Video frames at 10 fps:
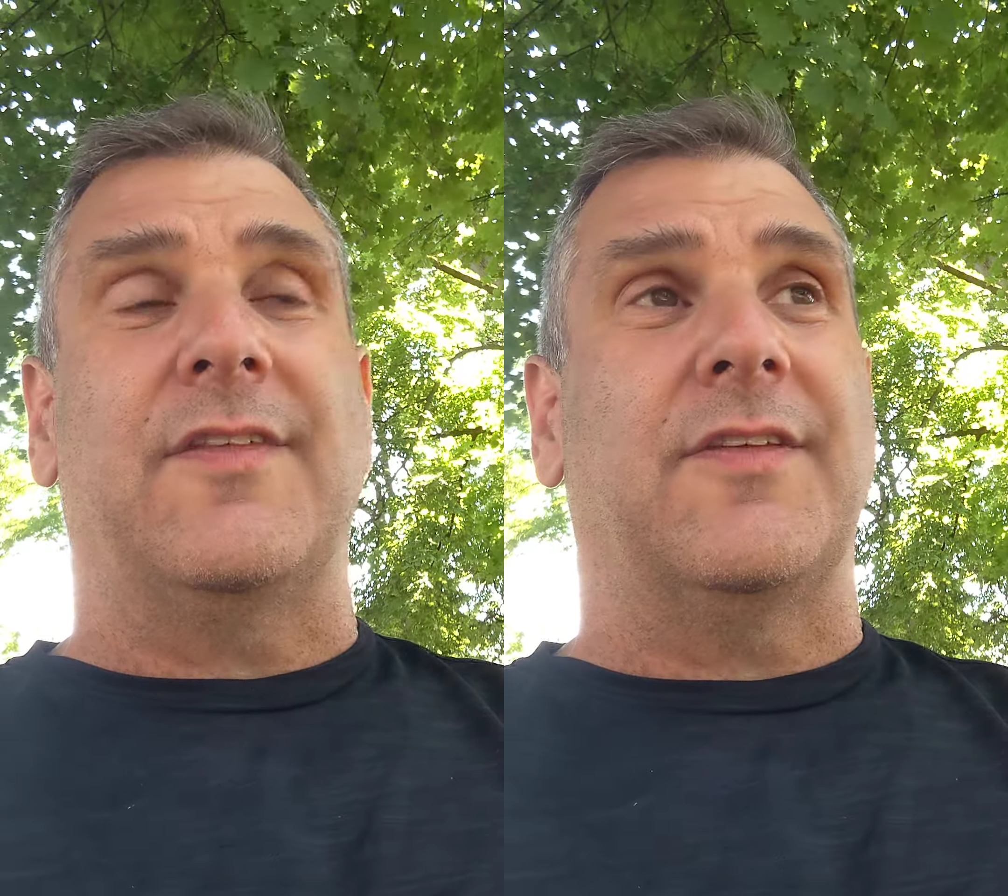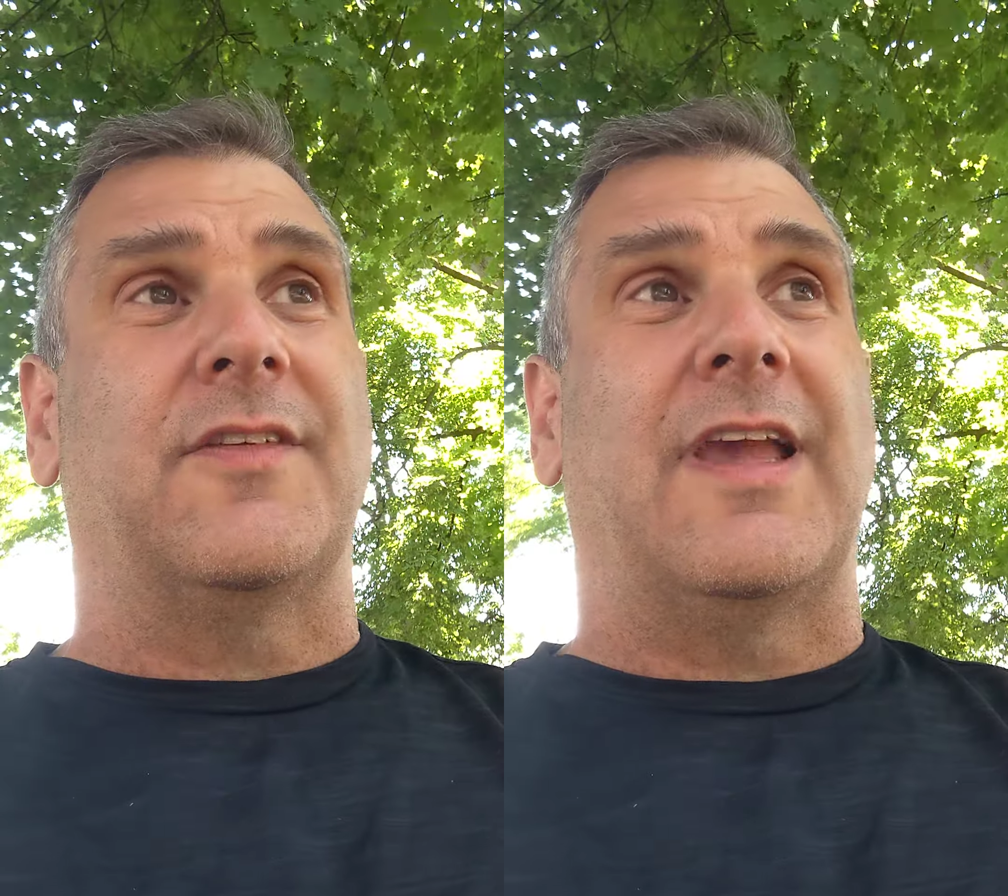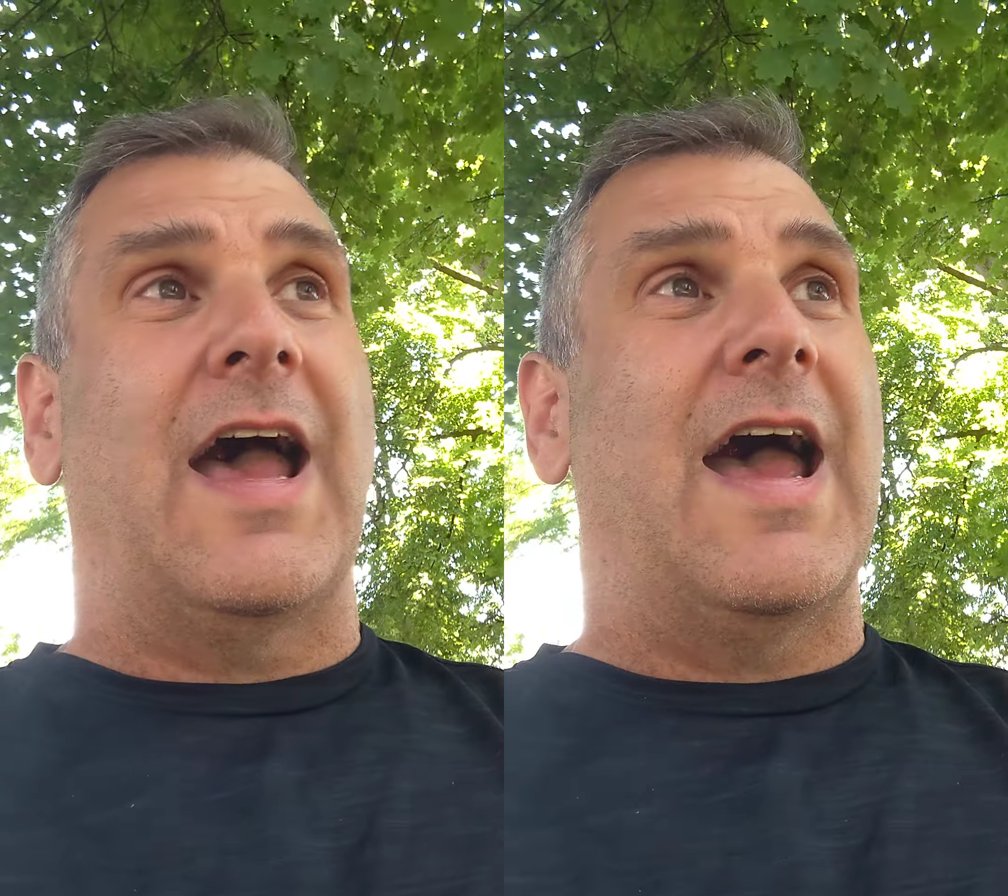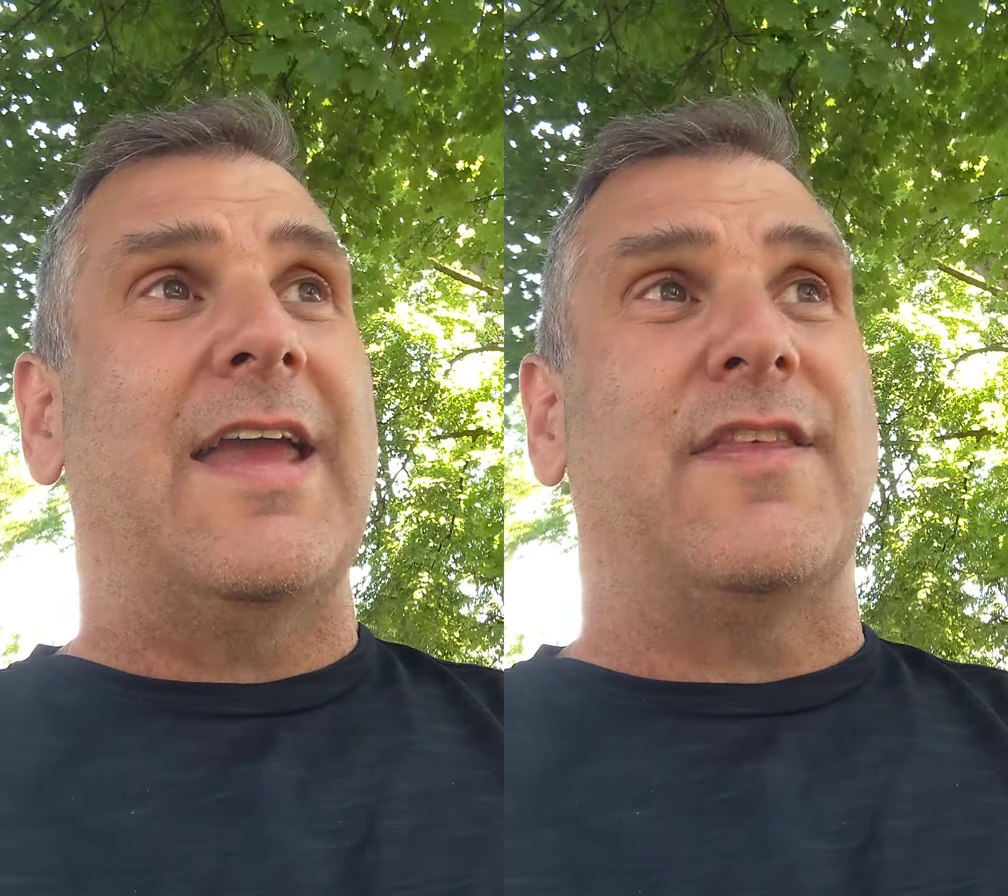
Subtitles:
this guy,